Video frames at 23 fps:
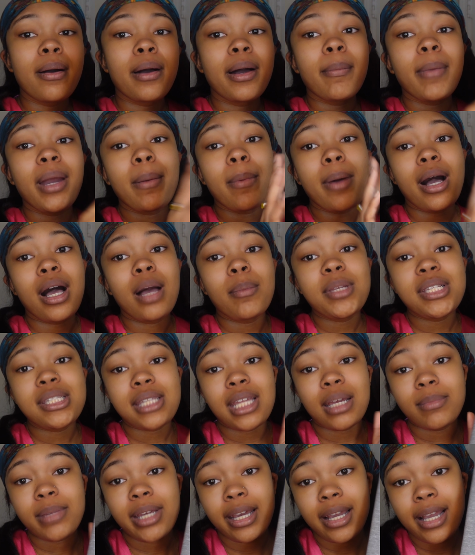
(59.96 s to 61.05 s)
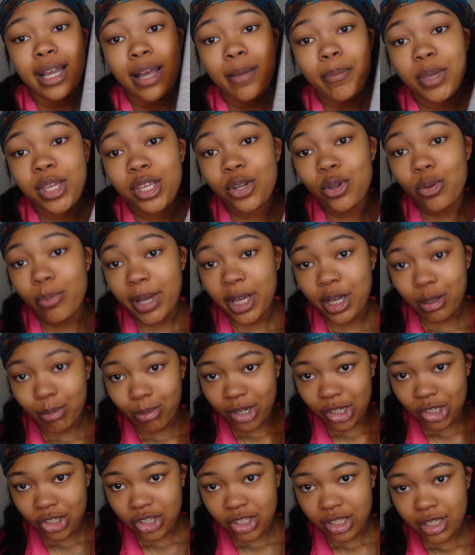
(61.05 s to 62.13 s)
my mom and stepdad got me new makeup
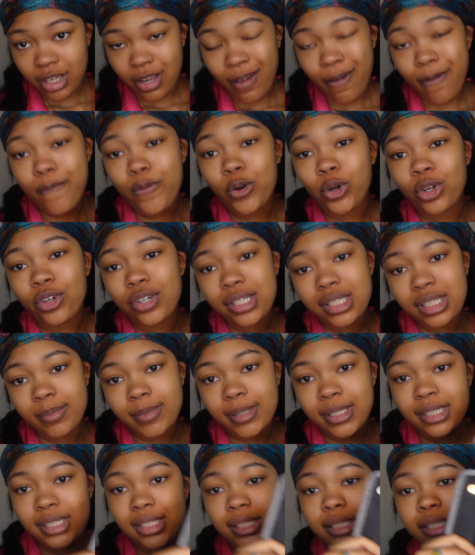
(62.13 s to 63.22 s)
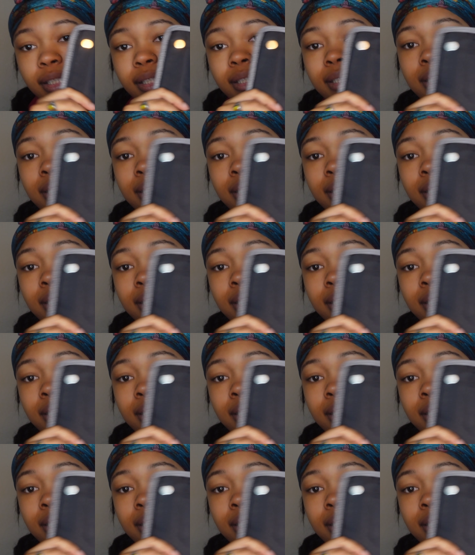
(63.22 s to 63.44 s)
brushes for Christmas.